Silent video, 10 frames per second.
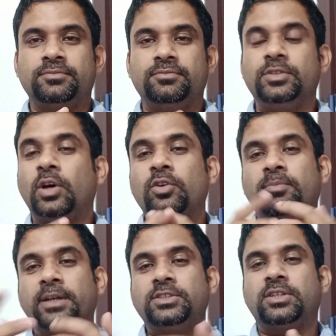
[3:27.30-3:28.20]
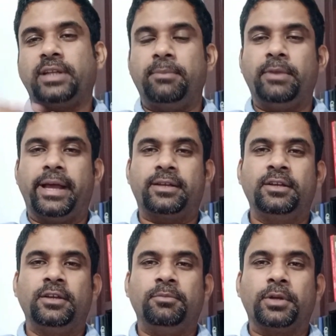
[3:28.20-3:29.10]
without much time lag,
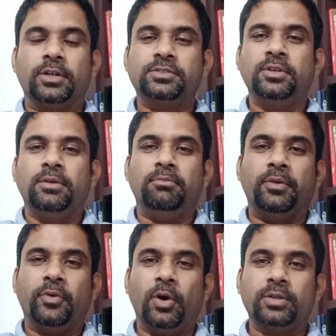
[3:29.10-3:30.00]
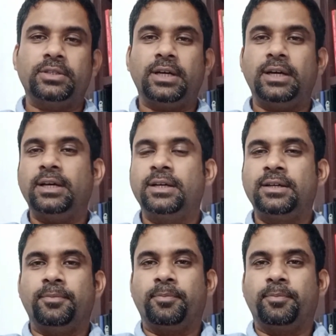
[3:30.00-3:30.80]
because before the